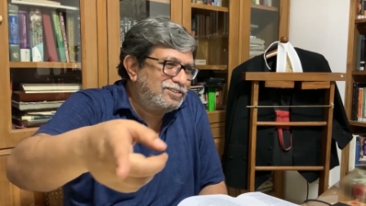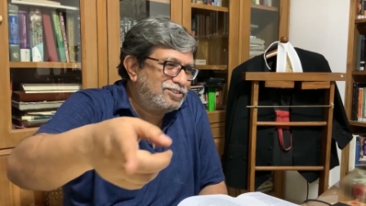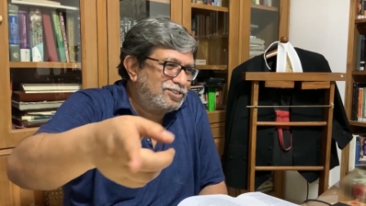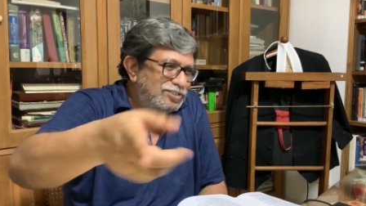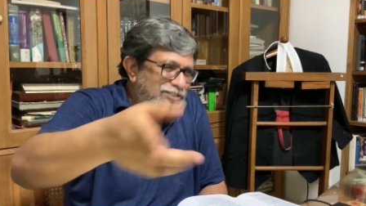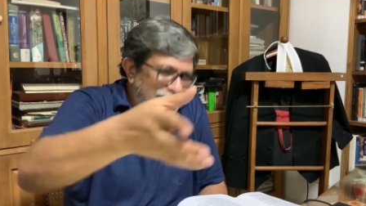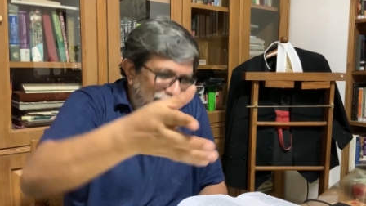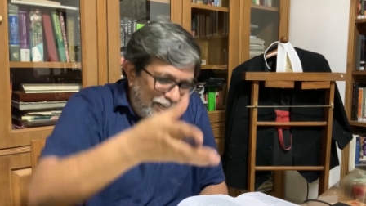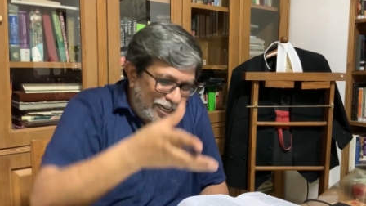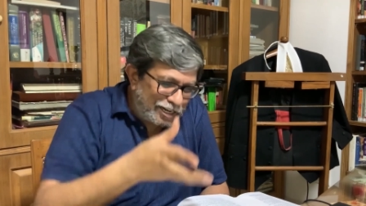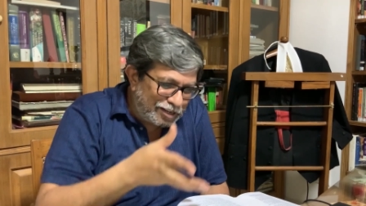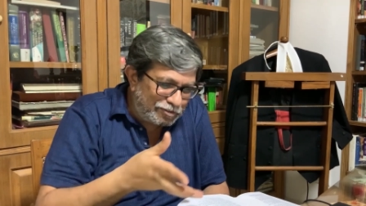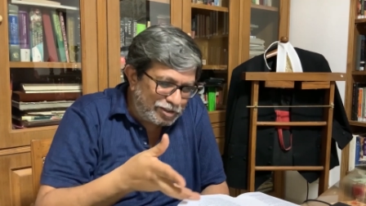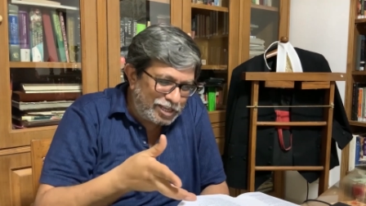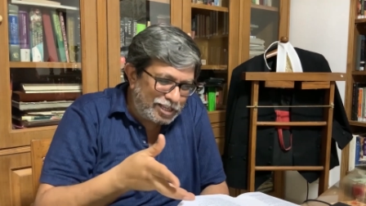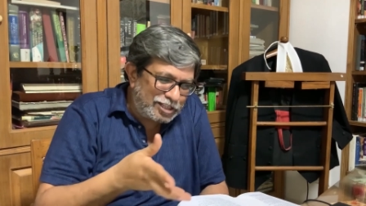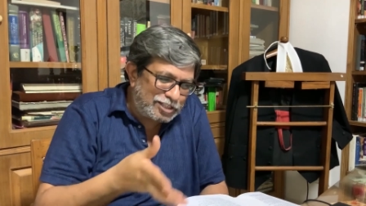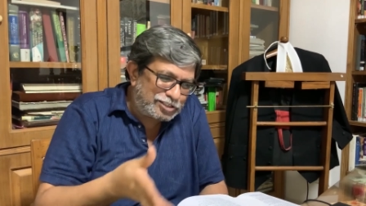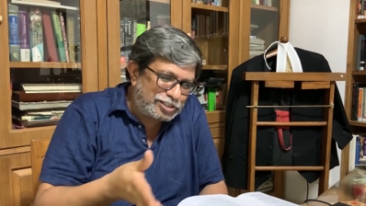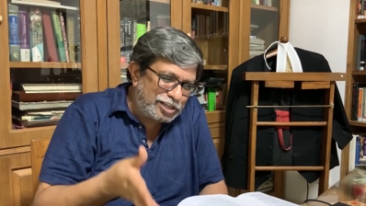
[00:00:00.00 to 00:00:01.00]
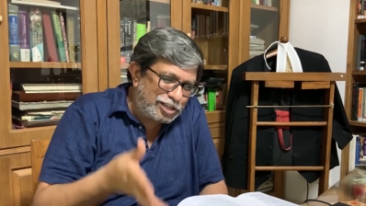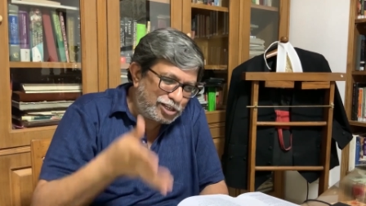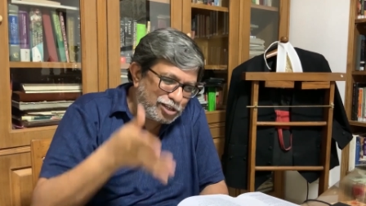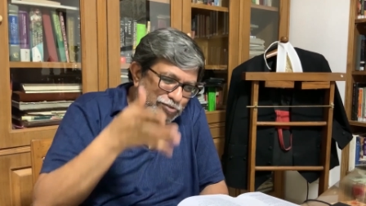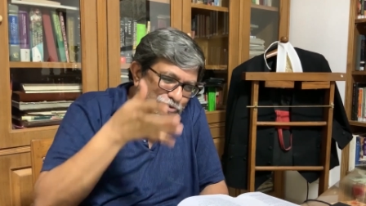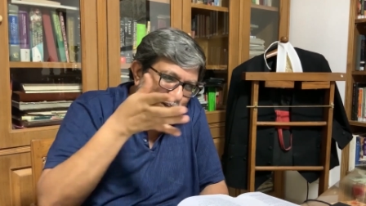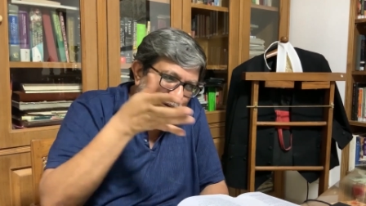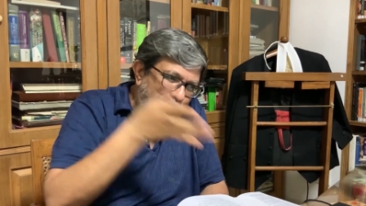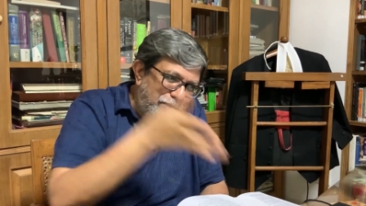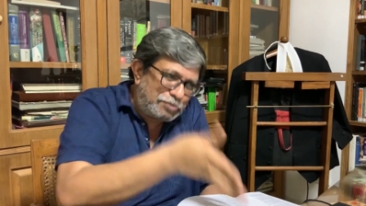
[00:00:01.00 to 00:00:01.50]
So, this is in a way the theory
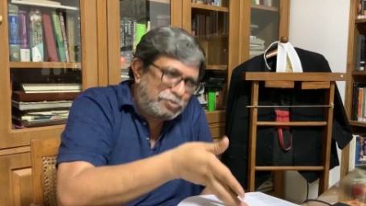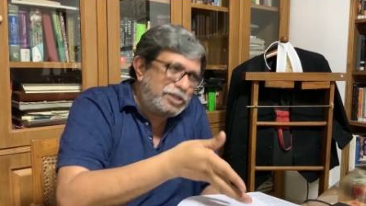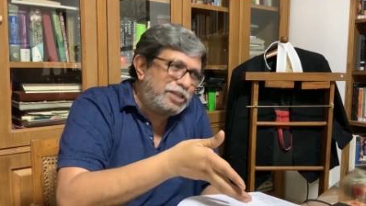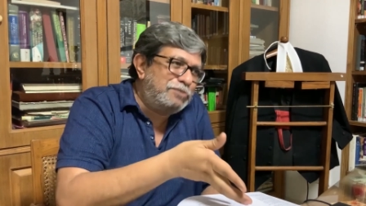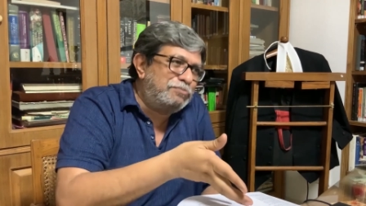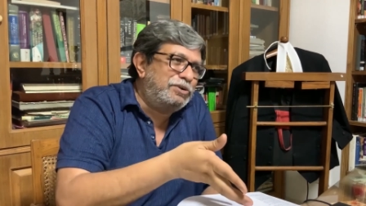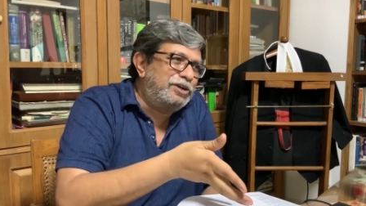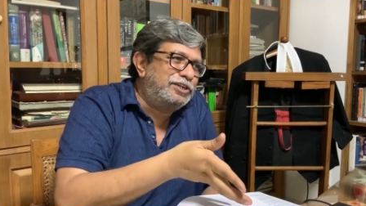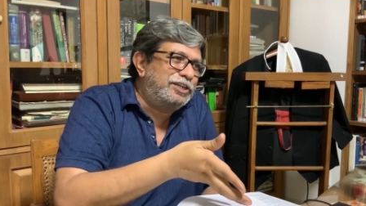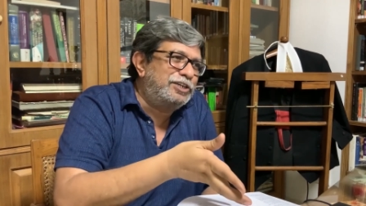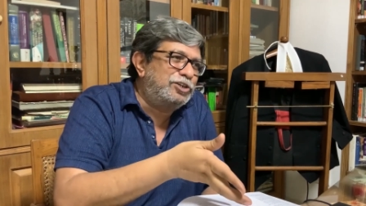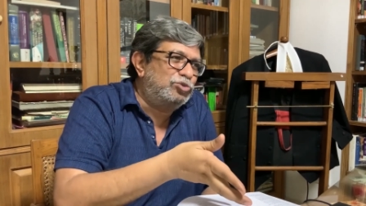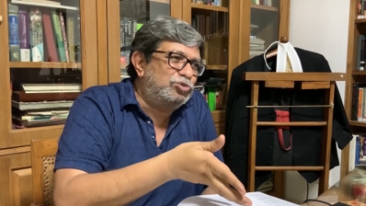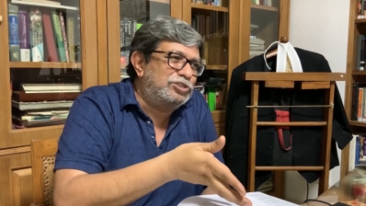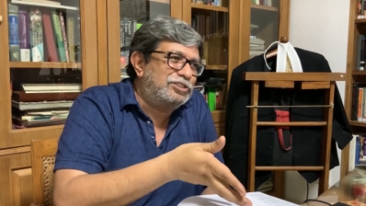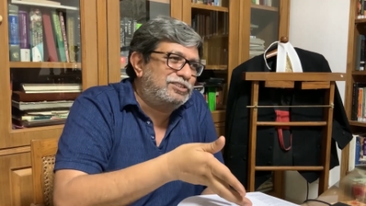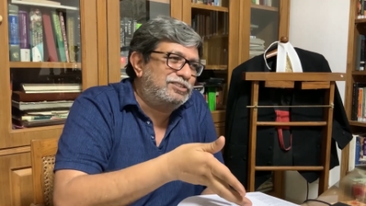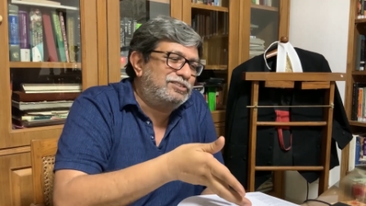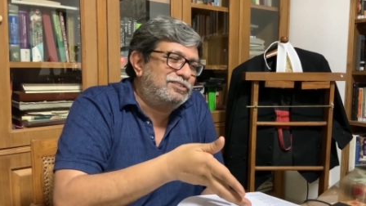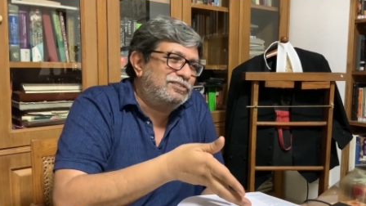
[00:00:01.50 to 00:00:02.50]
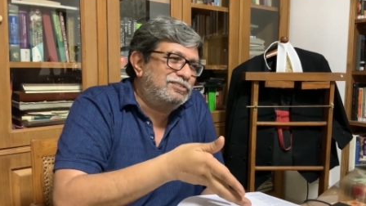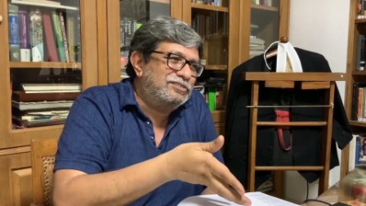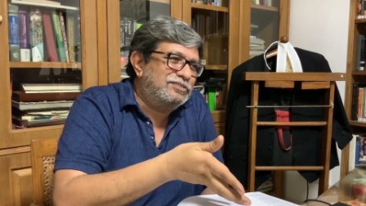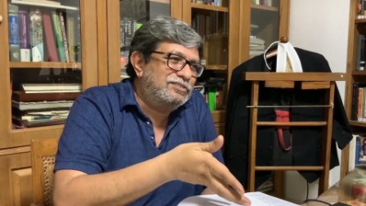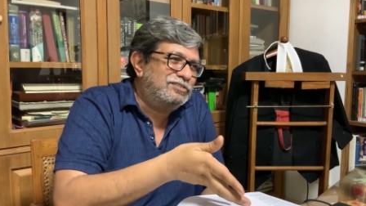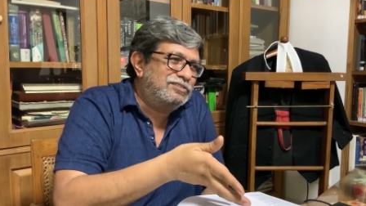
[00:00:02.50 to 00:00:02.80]
of karma being built into this.